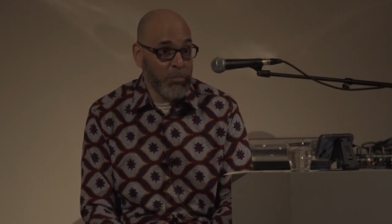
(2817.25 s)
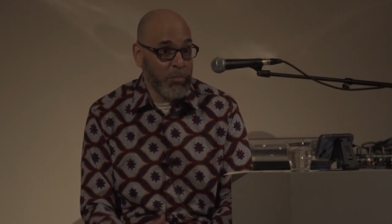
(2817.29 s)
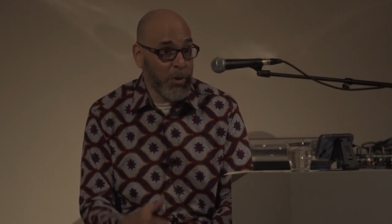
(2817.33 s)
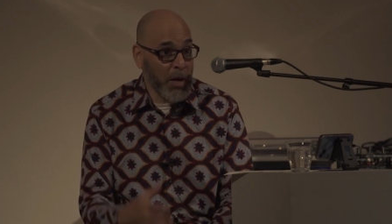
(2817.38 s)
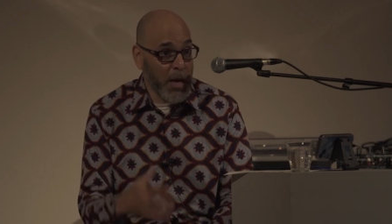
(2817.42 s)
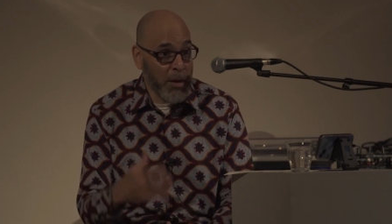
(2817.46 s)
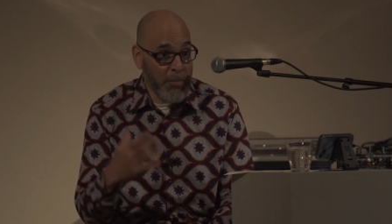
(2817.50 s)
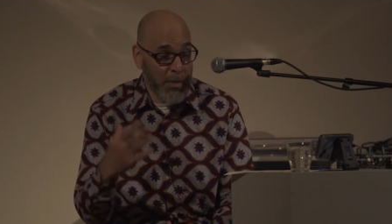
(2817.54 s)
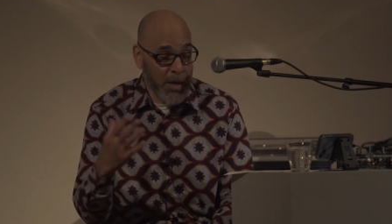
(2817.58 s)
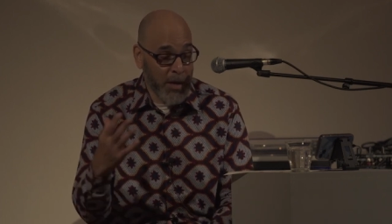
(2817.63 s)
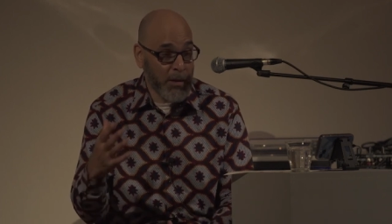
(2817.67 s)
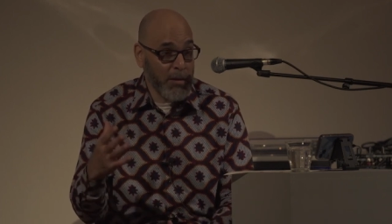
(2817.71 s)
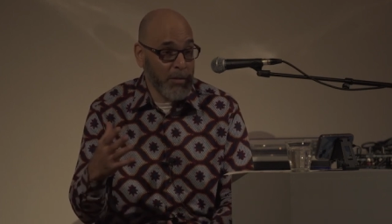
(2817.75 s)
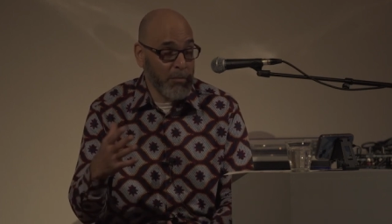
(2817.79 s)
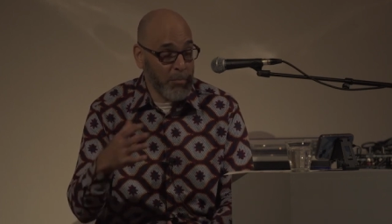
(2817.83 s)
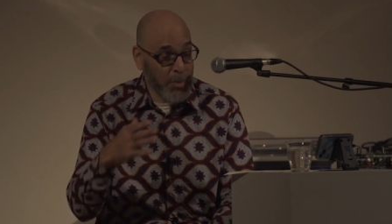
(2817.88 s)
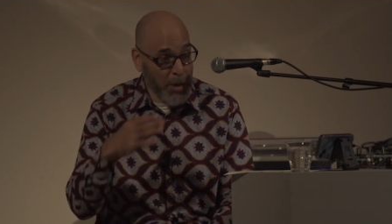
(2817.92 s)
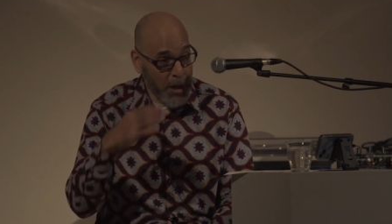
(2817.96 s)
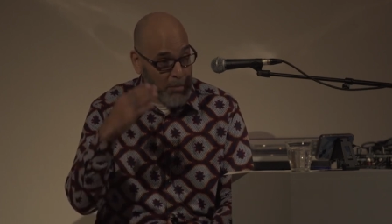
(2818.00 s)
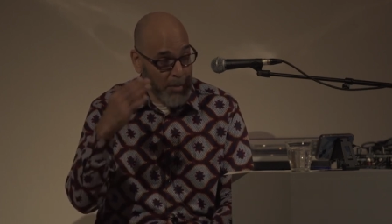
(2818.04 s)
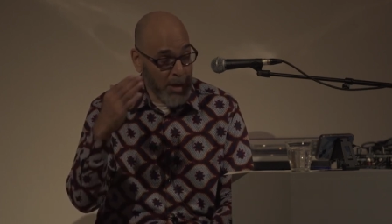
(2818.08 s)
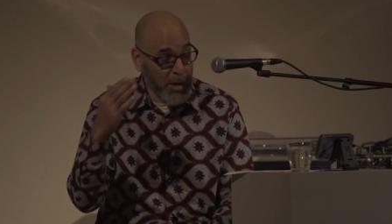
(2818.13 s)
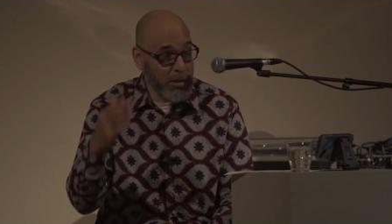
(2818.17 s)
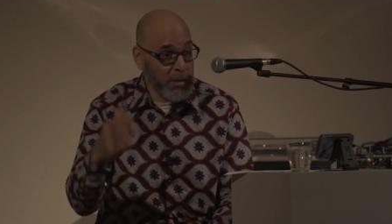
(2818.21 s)
primar
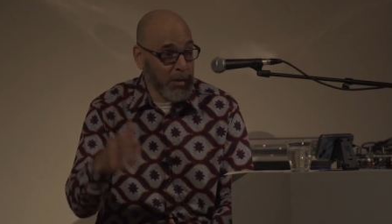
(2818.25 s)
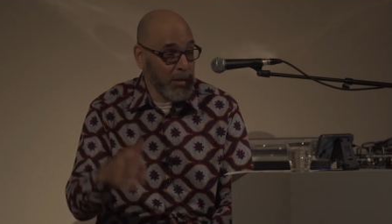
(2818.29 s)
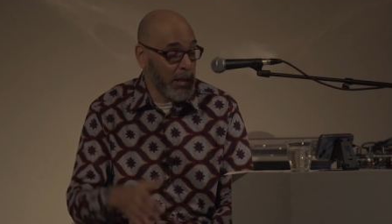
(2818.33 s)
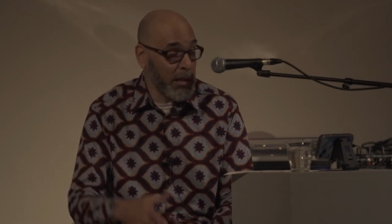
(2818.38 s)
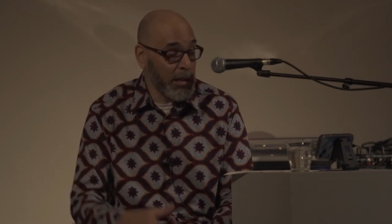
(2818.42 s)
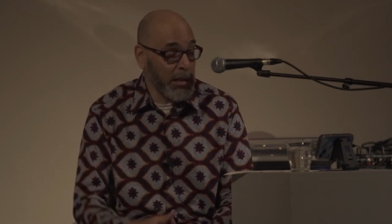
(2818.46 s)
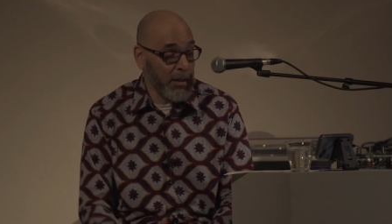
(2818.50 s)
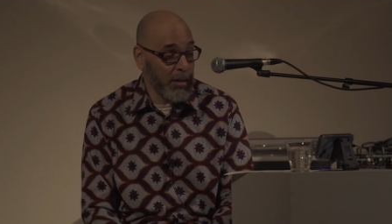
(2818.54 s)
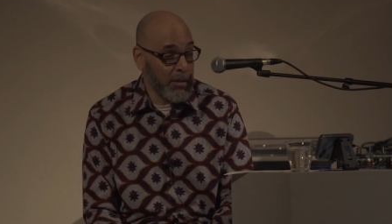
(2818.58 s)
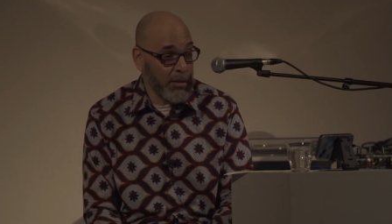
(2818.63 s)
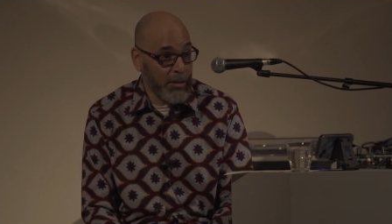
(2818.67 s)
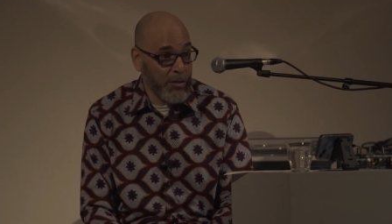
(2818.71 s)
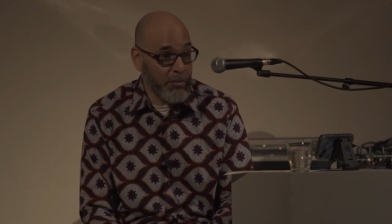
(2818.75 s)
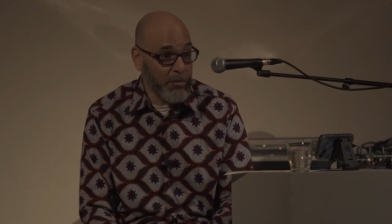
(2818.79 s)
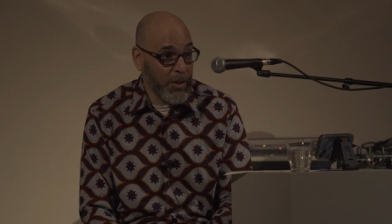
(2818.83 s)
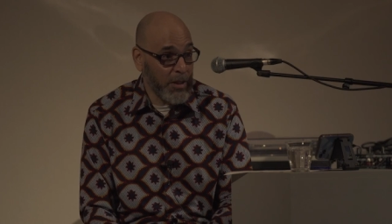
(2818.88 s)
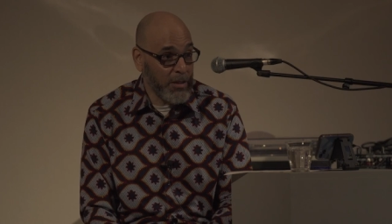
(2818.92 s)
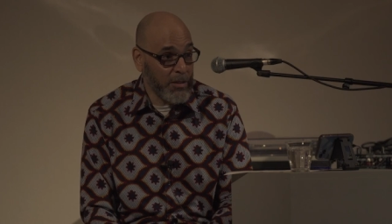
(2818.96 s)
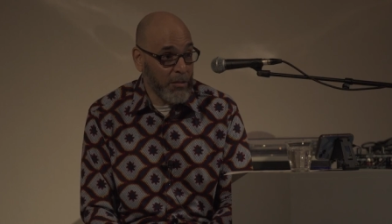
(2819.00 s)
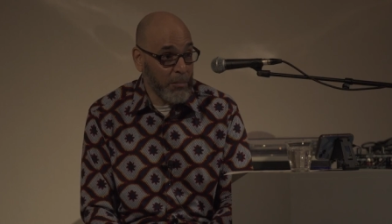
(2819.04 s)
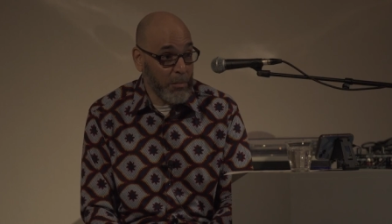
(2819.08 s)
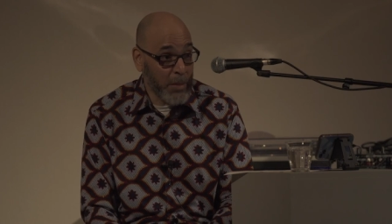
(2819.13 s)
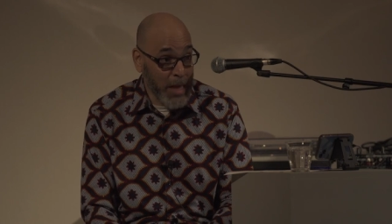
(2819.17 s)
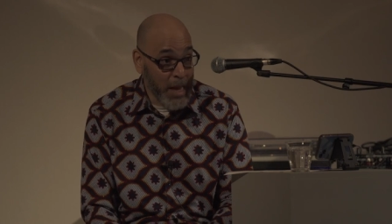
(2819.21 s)
primarily in
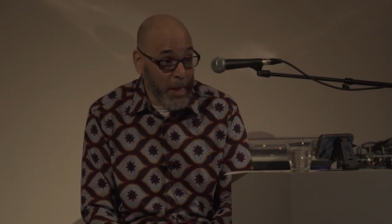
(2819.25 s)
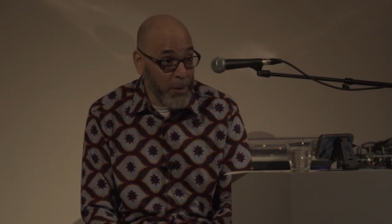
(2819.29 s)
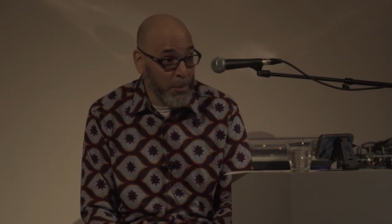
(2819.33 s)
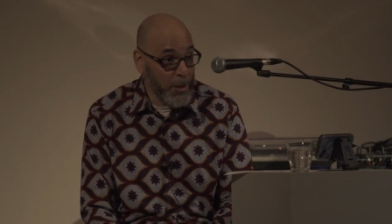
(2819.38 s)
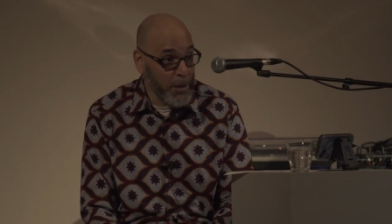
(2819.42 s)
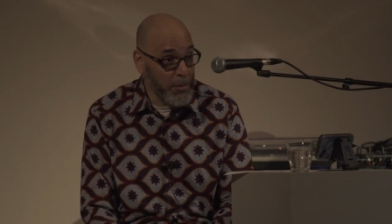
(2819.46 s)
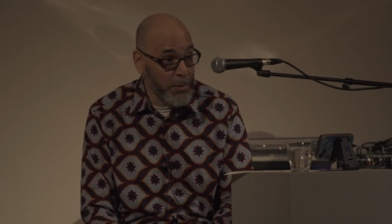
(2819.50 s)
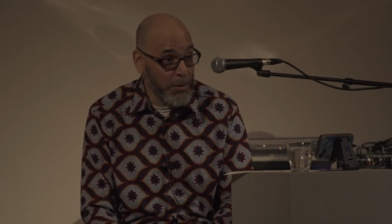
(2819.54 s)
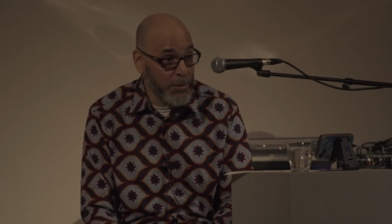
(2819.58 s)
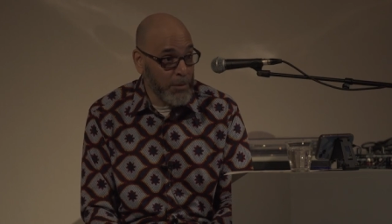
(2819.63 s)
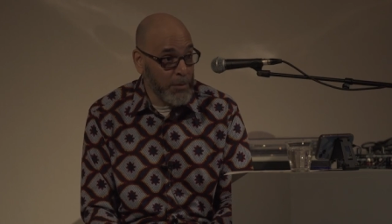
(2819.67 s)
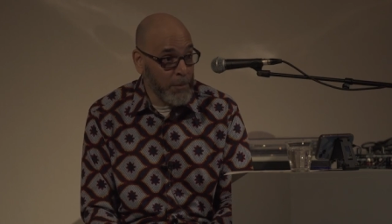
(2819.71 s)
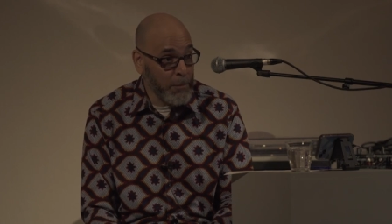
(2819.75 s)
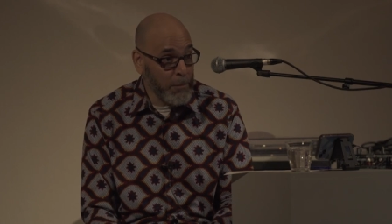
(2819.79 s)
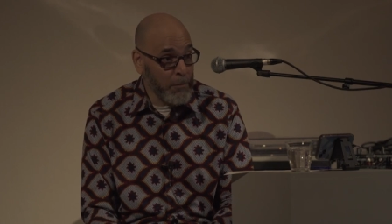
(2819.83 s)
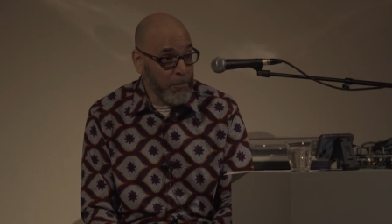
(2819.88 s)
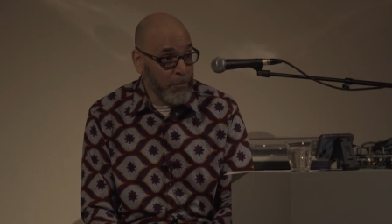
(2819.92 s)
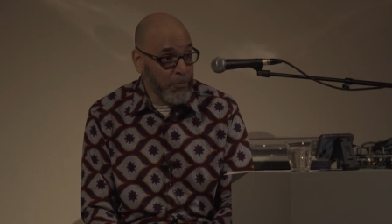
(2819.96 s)
defense of black people.